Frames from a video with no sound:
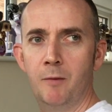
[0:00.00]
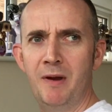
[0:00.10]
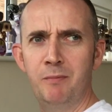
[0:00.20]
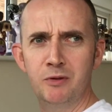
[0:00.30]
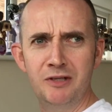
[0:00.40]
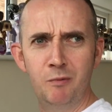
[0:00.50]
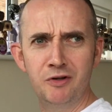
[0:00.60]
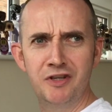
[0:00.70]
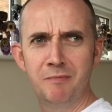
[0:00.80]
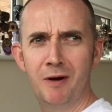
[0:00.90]
Are people still
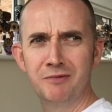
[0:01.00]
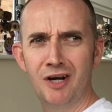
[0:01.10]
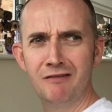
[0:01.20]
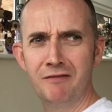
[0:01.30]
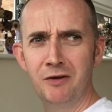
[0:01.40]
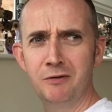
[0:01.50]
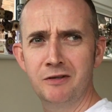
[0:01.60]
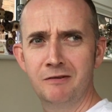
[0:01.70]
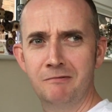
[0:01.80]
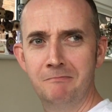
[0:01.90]
watching the Pop Tart
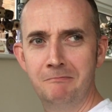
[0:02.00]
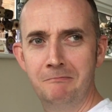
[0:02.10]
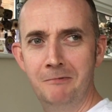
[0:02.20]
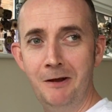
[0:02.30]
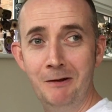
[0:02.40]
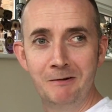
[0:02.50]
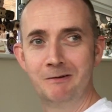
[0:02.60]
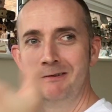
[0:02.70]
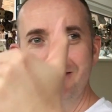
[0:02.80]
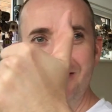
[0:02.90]
reviews? Oh,
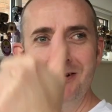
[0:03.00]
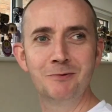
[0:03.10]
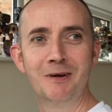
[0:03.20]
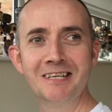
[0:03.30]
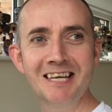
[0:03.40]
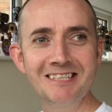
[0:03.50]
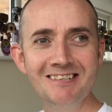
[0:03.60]
nice one, let's get